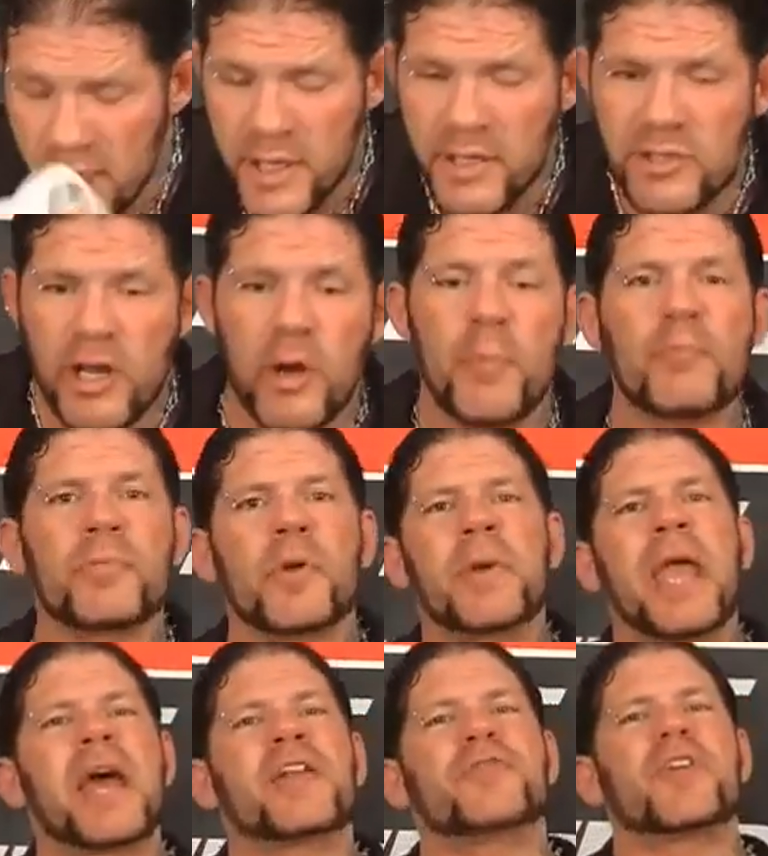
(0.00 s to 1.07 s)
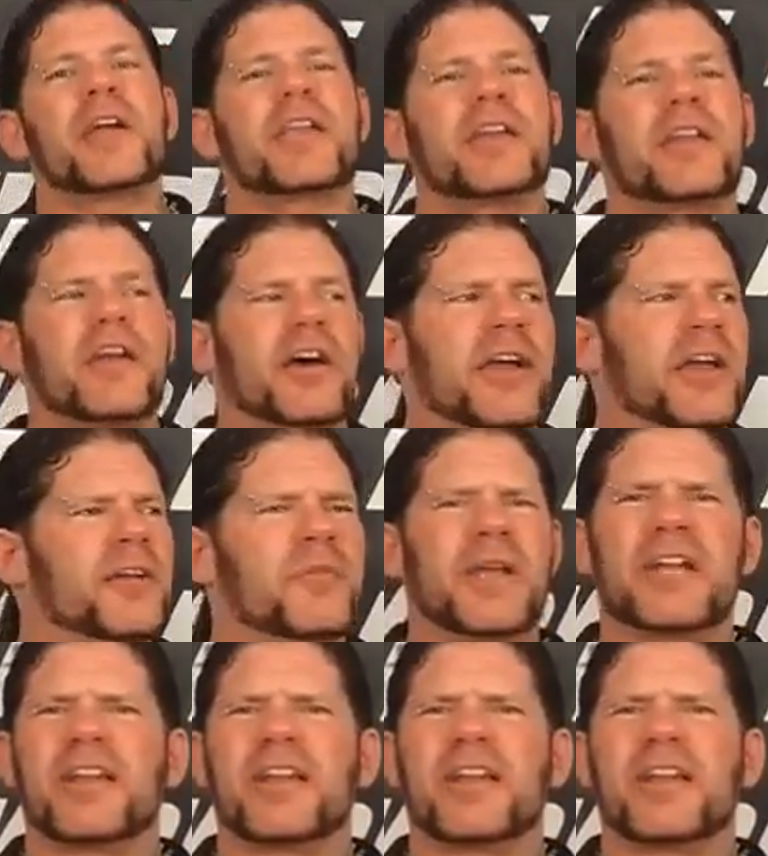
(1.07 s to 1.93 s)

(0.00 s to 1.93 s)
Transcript: So we had a fucking and we got